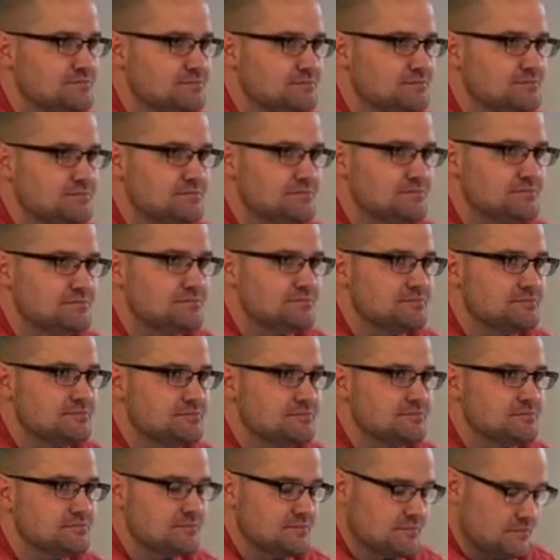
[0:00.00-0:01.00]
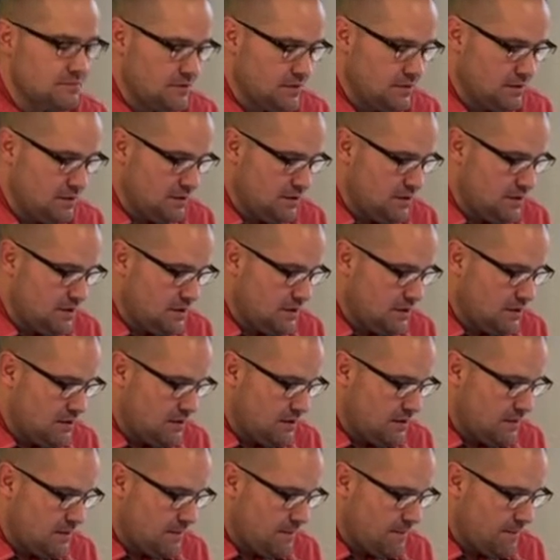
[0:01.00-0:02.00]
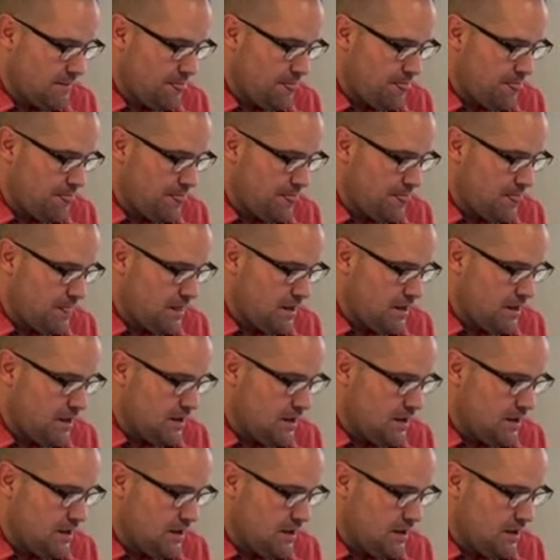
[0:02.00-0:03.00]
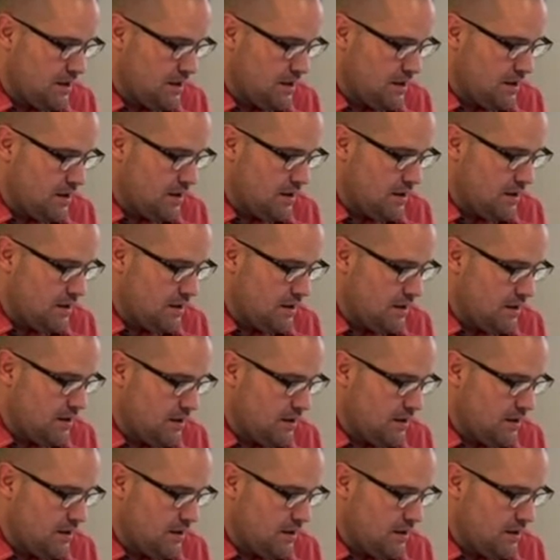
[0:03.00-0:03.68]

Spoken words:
Nobody speaks.